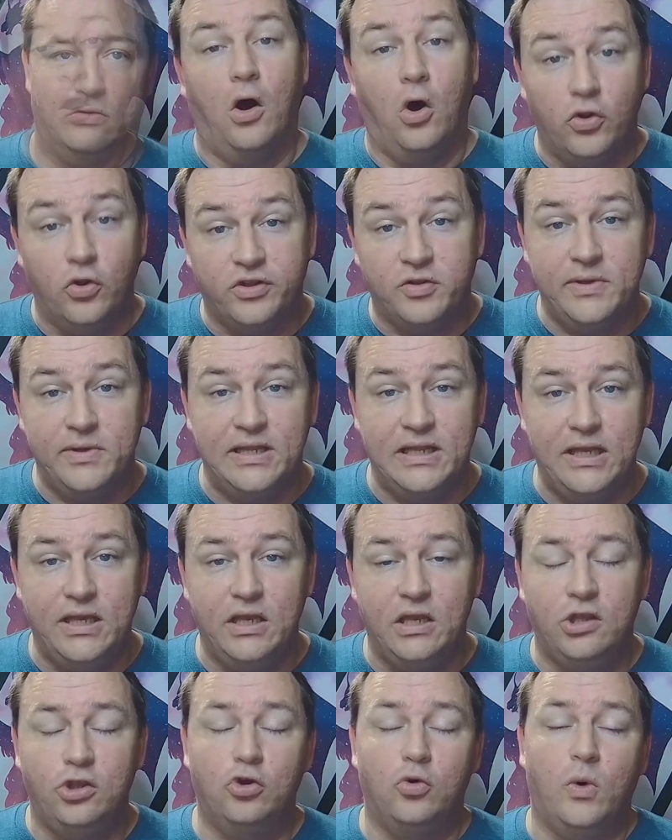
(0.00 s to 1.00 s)

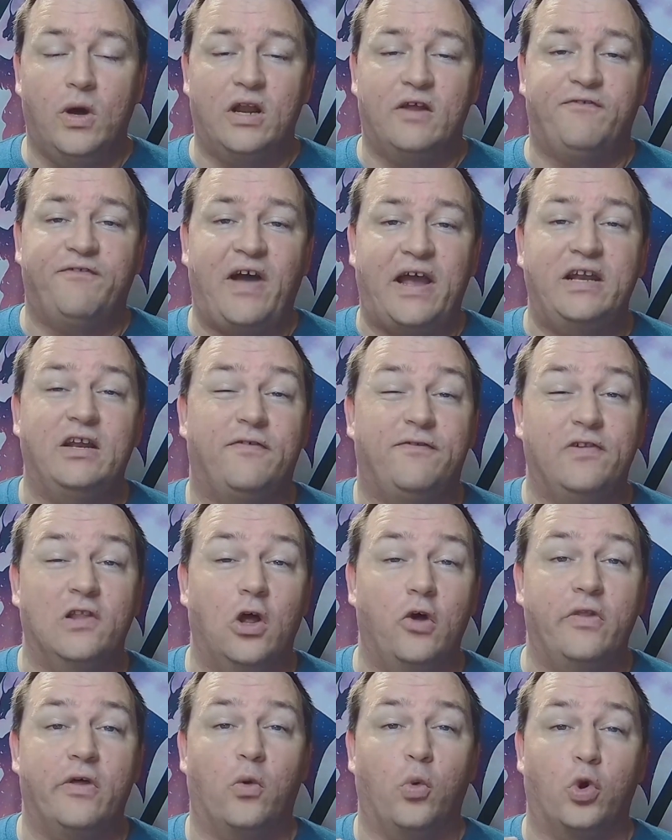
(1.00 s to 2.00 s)
Ultimately, you'll want to find a
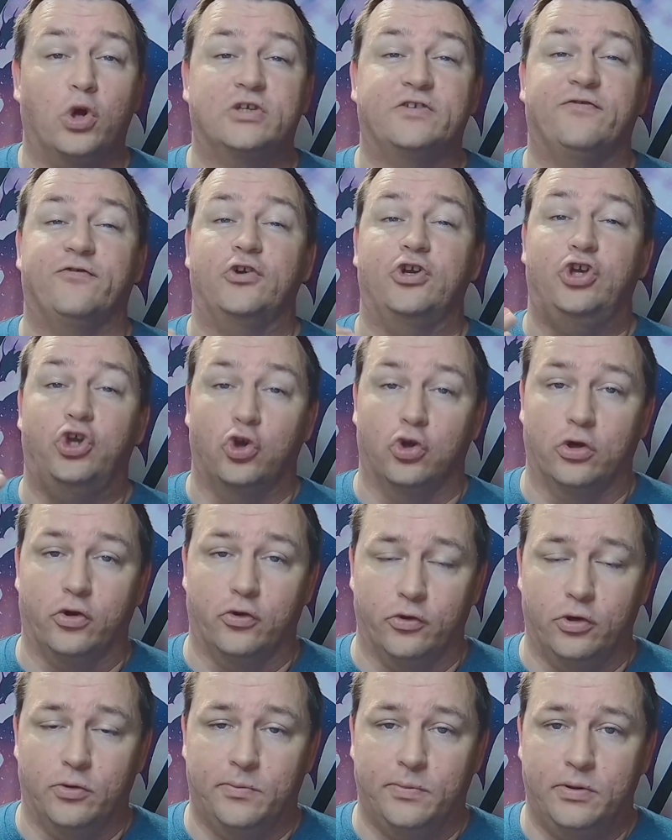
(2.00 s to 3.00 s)
flow that works for your
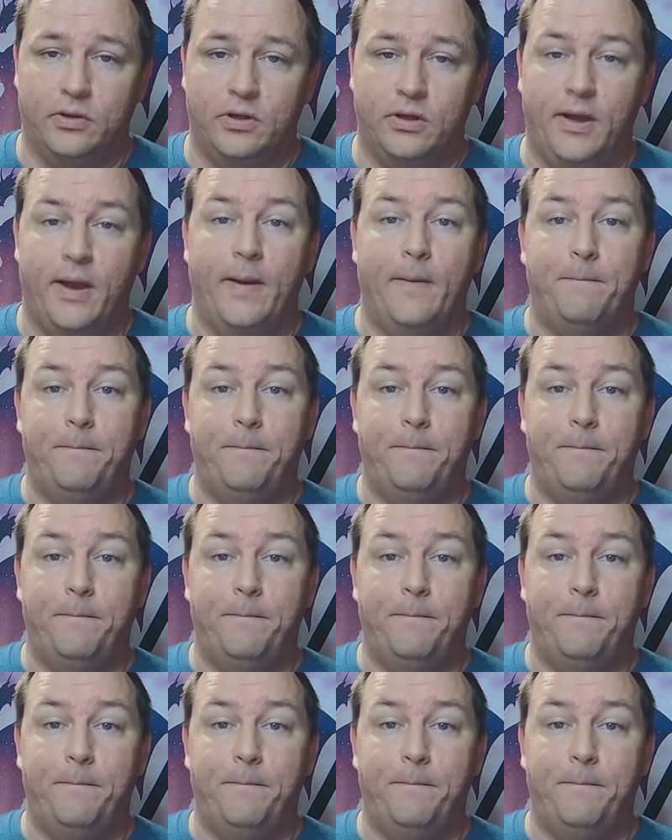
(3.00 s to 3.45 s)
group.